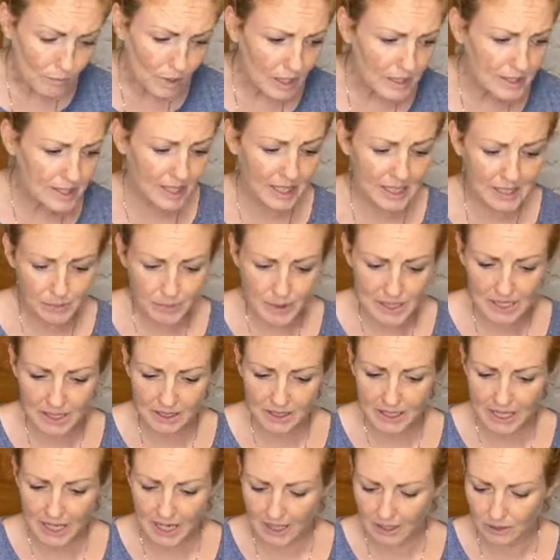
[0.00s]
so that's me
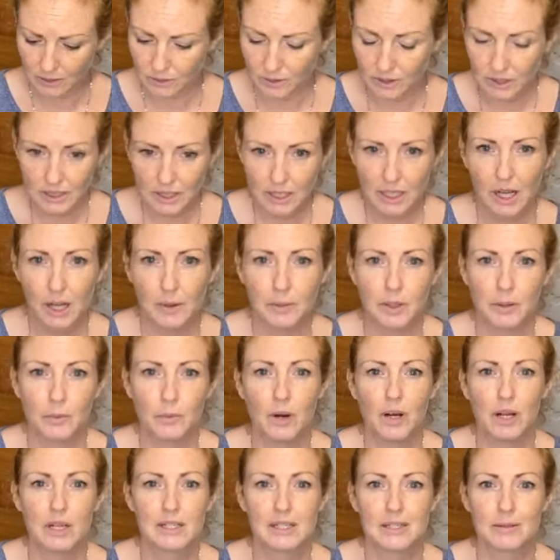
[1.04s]
done now. I'm going to
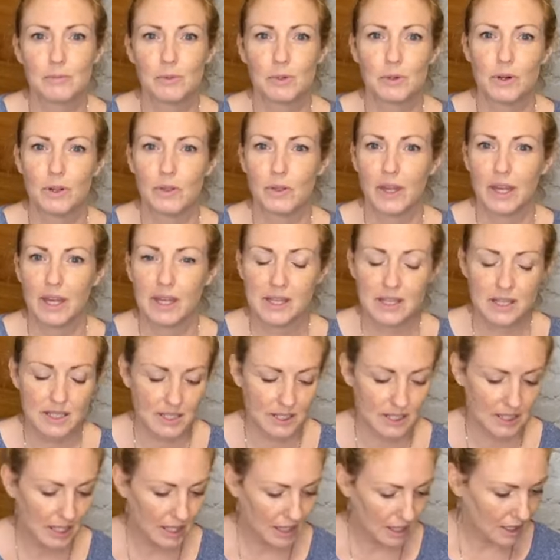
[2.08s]
work some more on
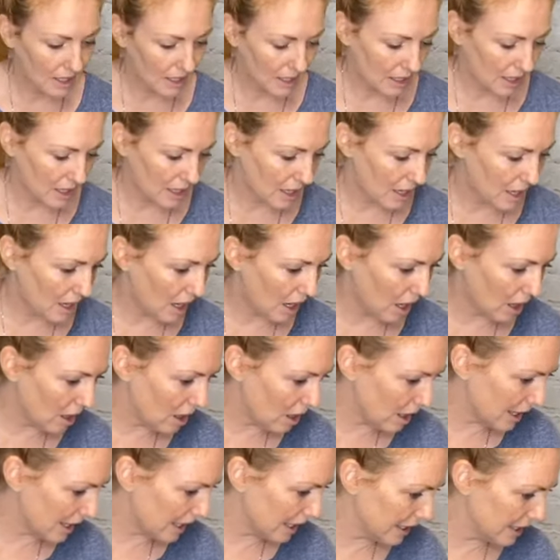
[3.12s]
this.
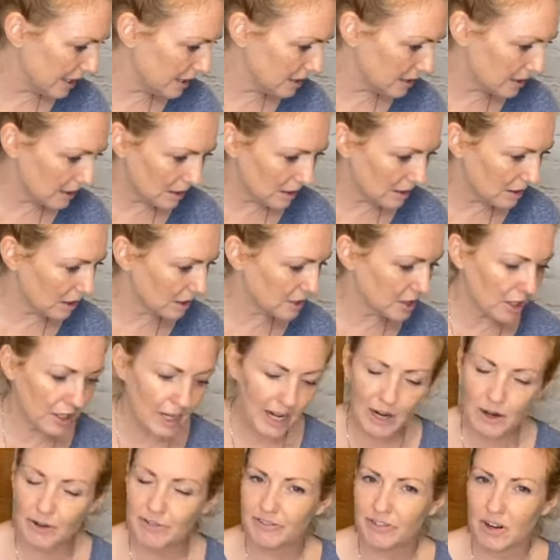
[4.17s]
I, I don't know
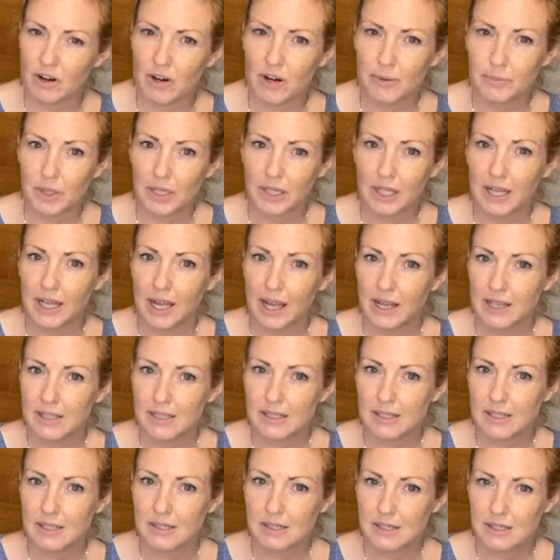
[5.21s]
how far I'm going to
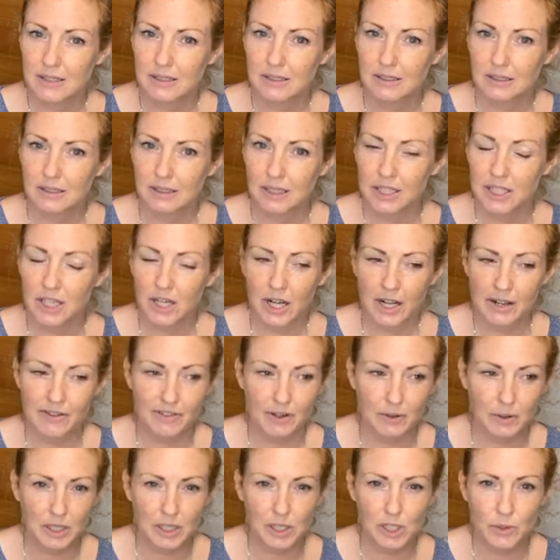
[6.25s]
get. I don't know if
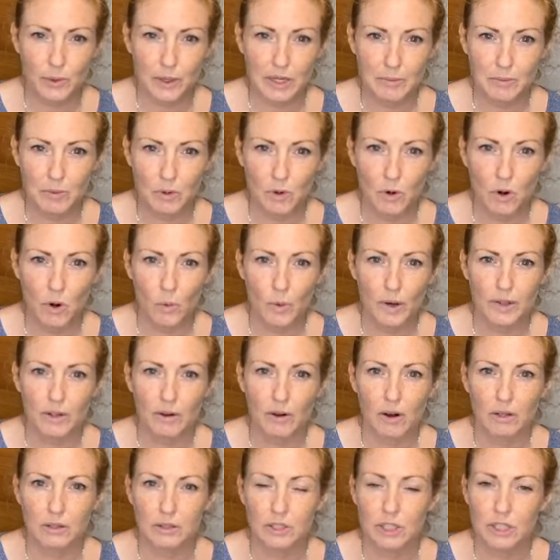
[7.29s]
I'm going to do any more or whether
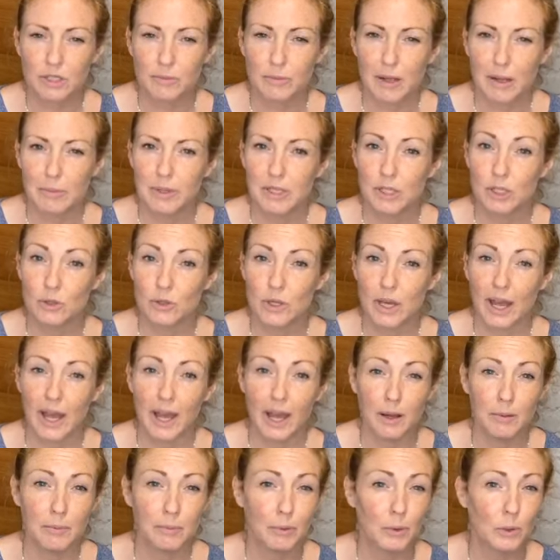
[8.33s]
I'll just maybe do the
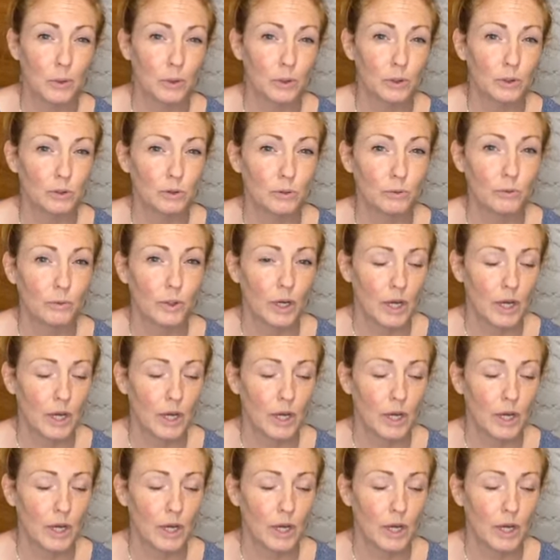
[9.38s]
hemp oil